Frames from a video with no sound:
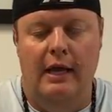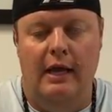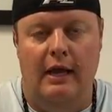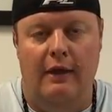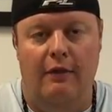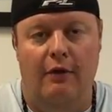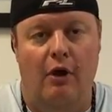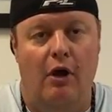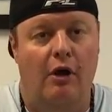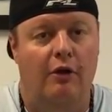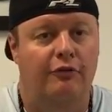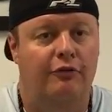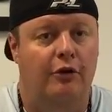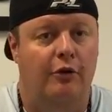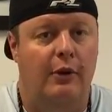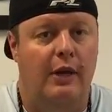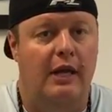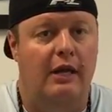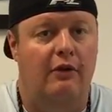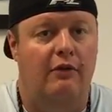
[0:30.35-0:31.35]
And they'll
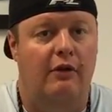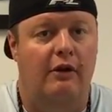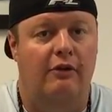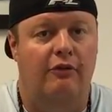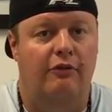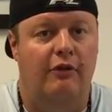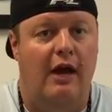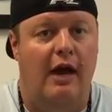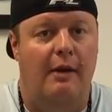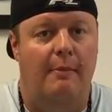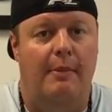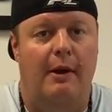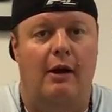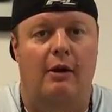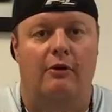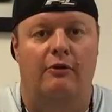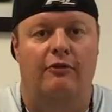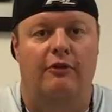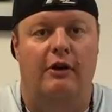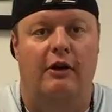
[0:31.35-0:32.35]
also increase
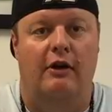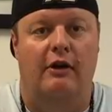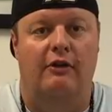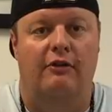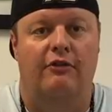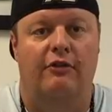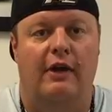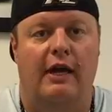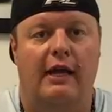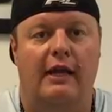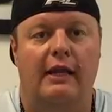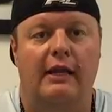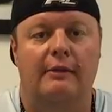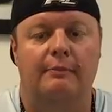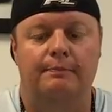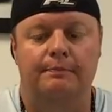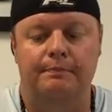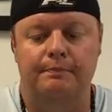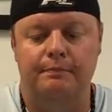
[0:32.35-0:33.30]
on-power steering slightly.